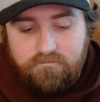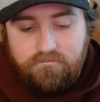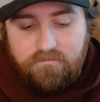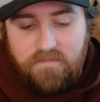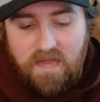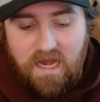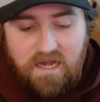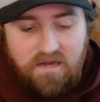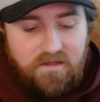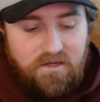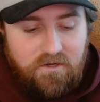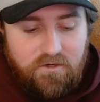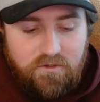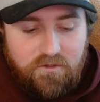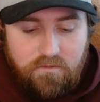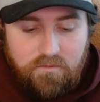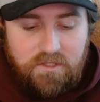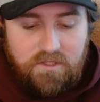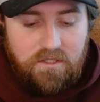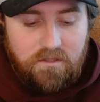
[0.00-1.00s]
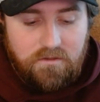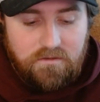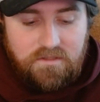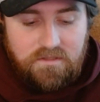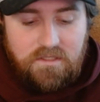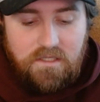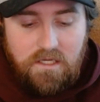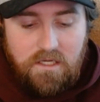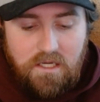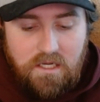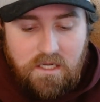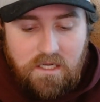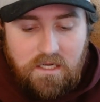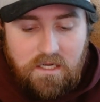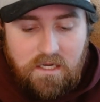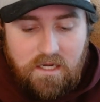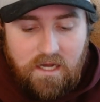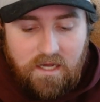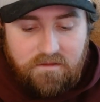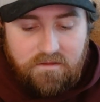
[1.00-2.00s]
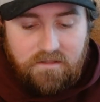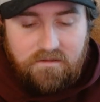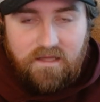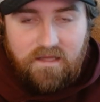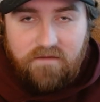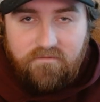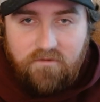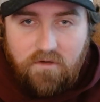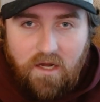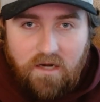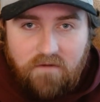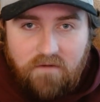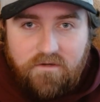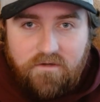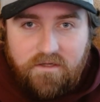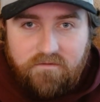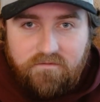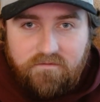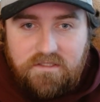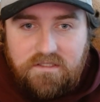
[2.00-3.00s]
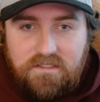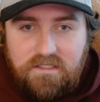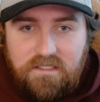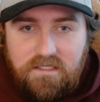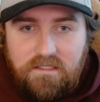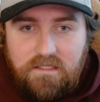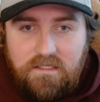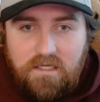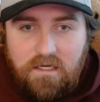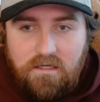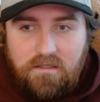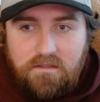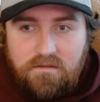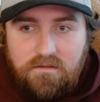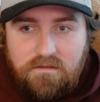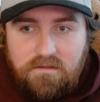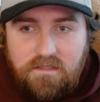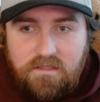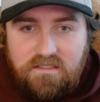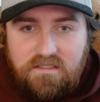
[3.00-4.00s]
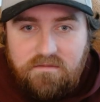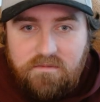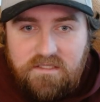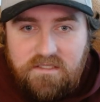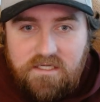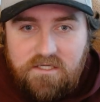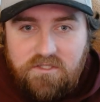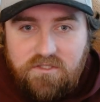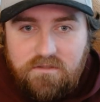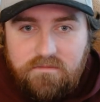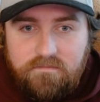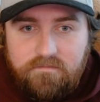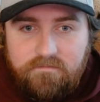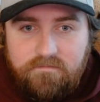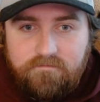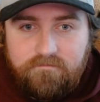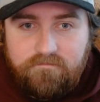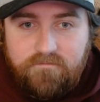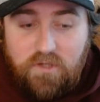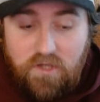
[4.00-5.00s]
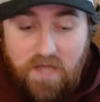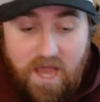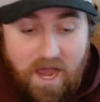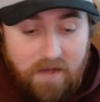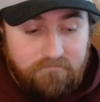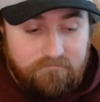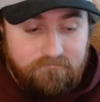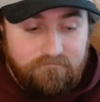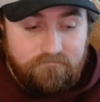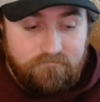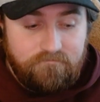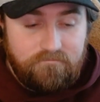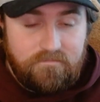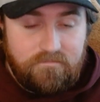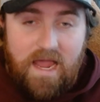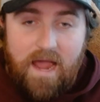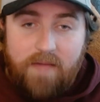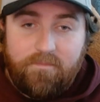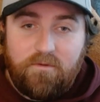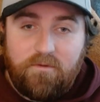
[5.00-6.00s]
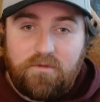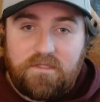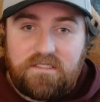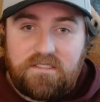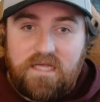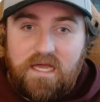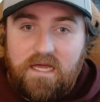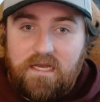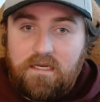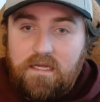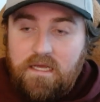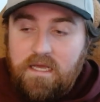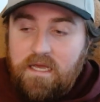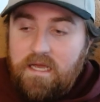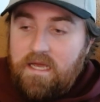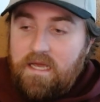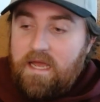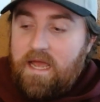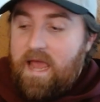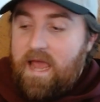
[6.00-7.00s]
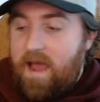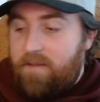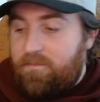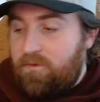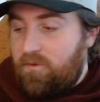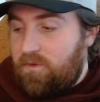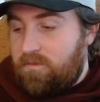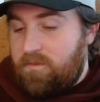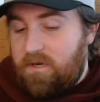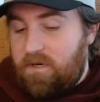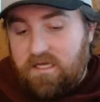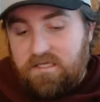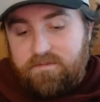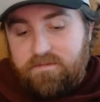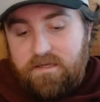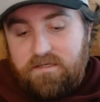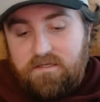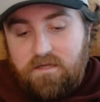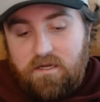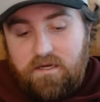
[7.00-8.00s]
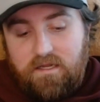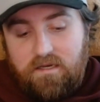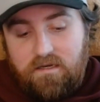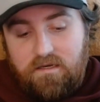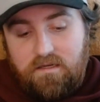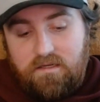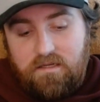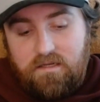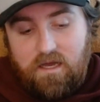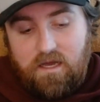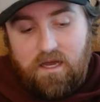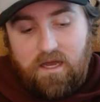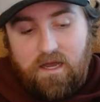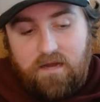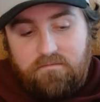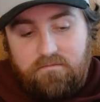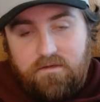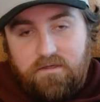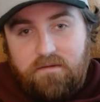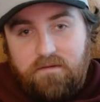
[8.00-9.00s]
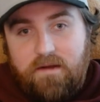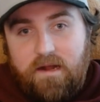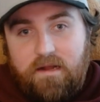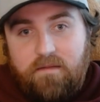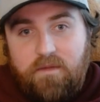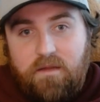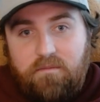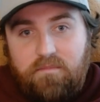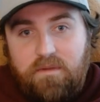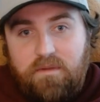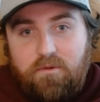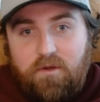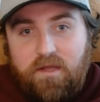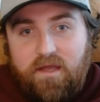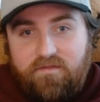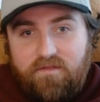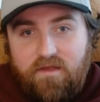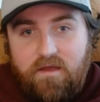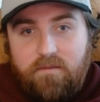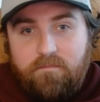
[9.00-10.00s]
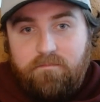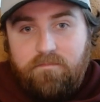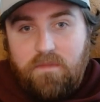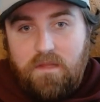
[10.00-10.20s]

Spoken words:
Anything you're doing with those, I think they have a lot of forgiveness in customization. So yeah, happy with the set. Happy with the money I spent on it. I really recommend people get them.